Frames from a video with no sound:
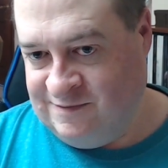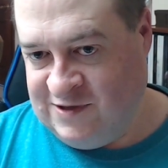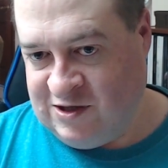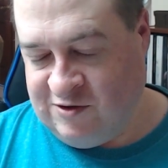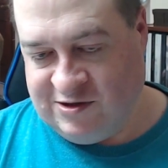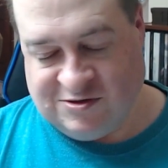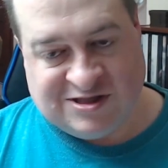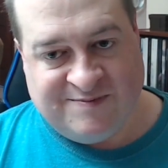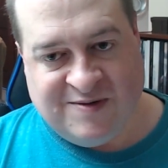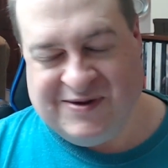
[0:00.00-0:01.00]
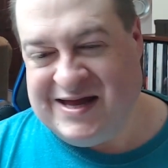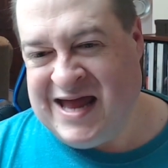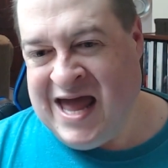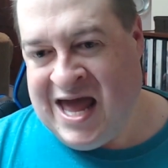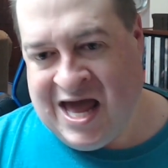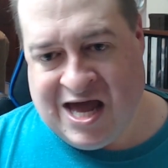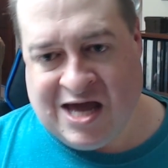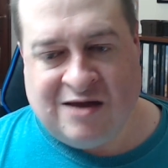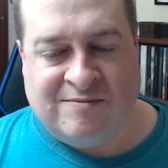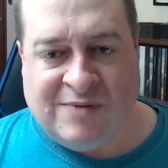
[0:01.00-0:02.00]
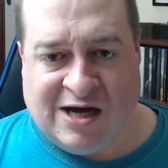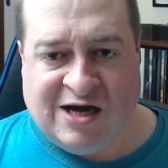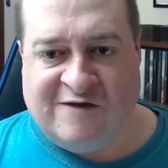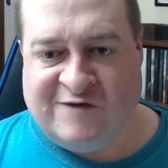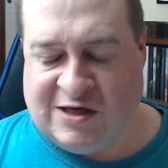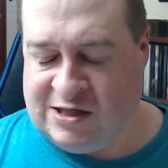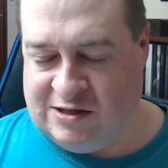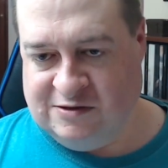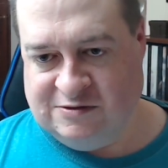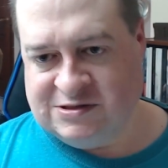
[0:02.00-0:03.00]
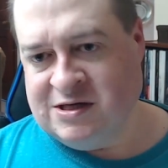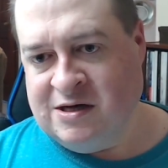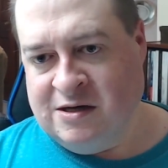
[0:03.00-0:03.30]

there's some people that hate my videos.